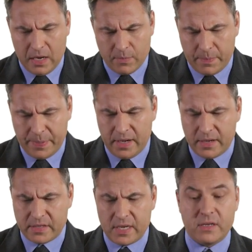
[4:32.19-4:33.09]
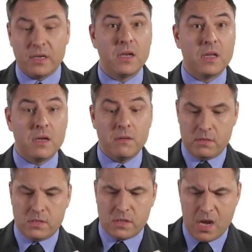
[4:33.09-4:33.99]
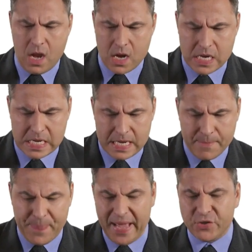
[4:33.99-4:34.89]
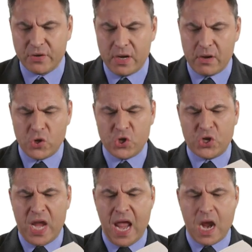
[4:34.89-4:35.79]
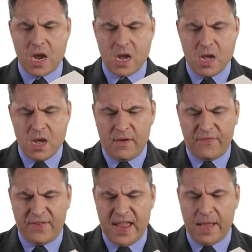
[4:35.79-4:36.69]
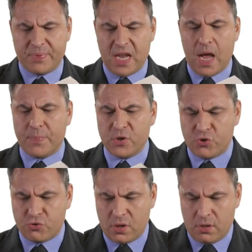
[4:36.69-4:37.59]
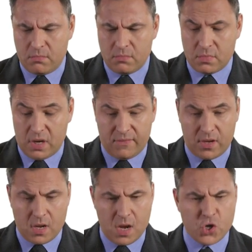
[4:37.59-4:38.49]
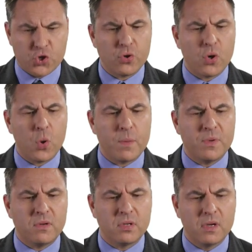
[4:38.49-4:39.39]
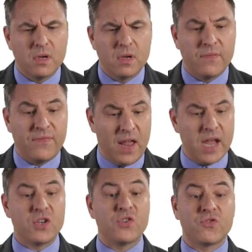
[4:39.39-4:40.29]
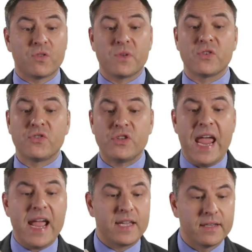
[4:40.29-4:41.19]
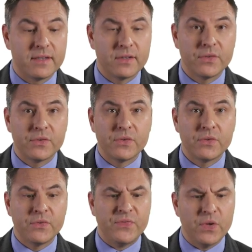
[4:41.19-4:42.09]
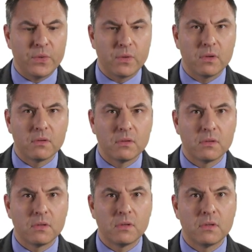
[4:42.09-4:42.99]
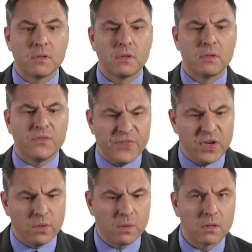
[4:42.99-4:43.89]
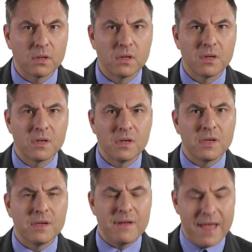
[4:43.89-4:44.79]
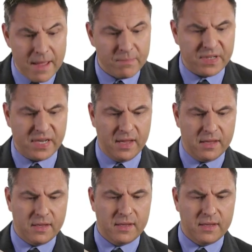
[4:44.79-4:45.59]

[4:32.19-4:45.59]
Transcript: Propeller set to low, check. Battery on, check. Flaps up and trim. Navigation equipment. Flight instruments, check. Fuel. Fuel. Empty."